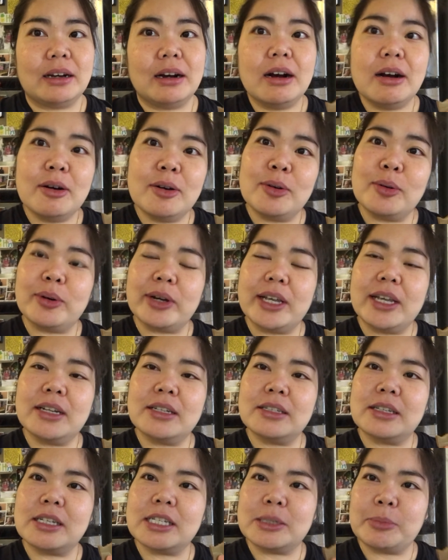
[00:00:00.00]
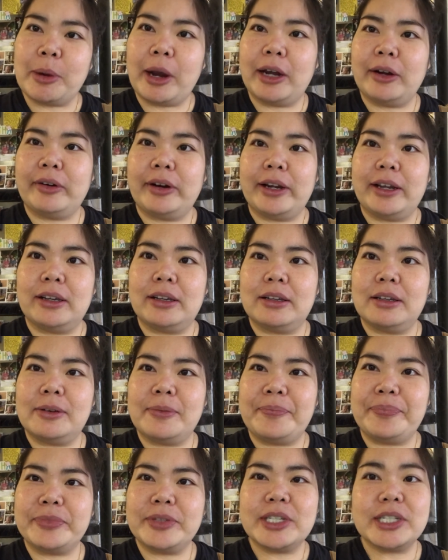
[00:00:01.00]
oh, it is expiring
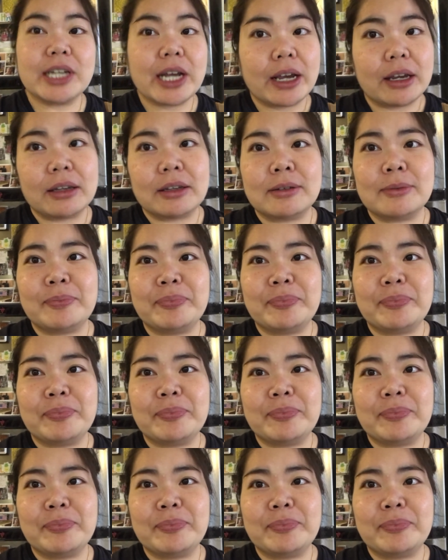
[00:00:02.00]
today.